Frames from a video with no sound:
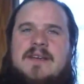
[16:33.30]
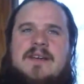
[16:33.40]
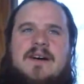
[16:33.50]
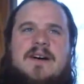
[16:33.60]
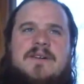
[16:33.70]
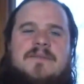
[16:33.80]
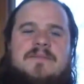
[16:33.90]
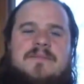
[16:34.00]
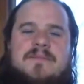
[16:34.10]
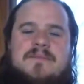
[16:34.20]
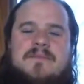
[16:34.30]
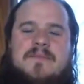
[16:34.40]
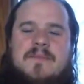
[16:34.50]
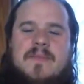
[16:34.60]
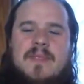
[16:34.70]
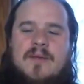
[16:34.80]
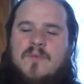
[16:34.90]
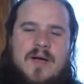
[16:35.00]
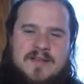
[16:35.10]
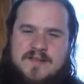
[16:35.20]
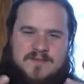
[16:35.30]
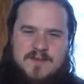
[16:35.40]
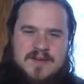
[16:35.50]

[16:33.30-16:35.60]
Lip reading: Why did